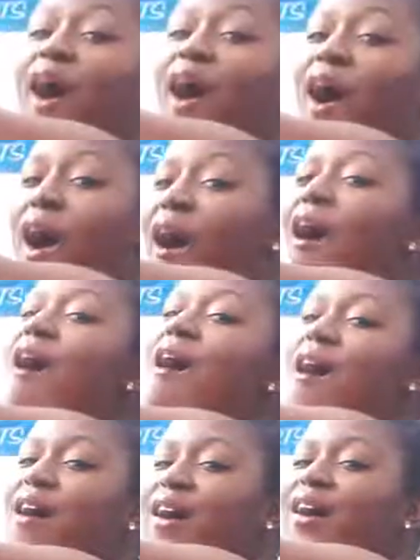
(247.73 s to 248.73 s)

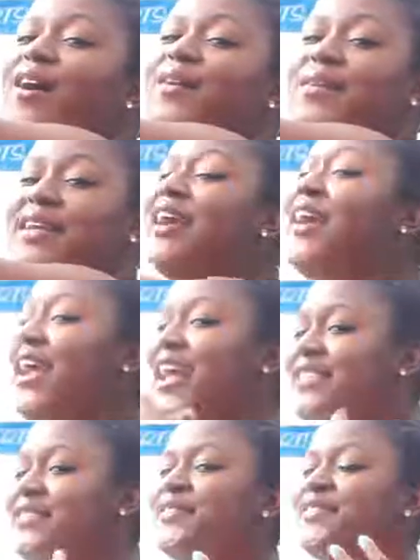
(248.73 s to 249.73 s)
Oh,
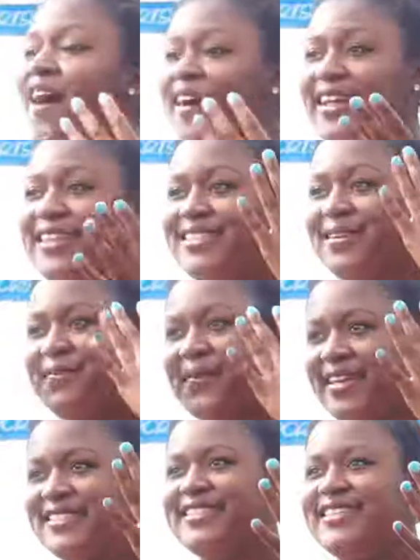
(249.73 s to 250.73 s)
it's starting to
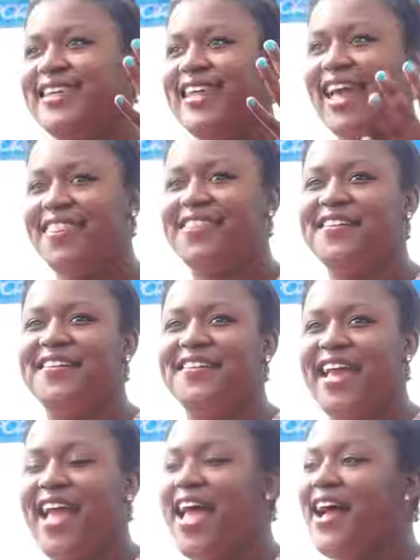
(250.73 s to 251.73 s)
piece together
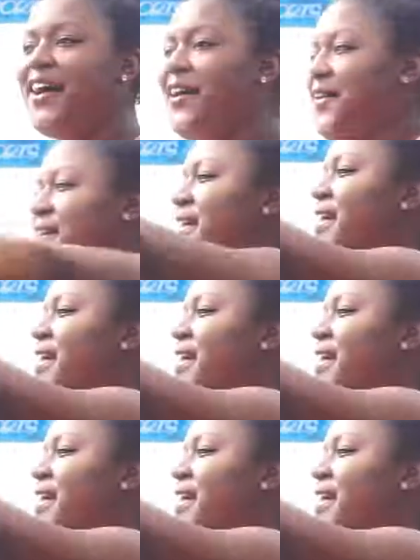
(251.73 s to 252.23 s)
now.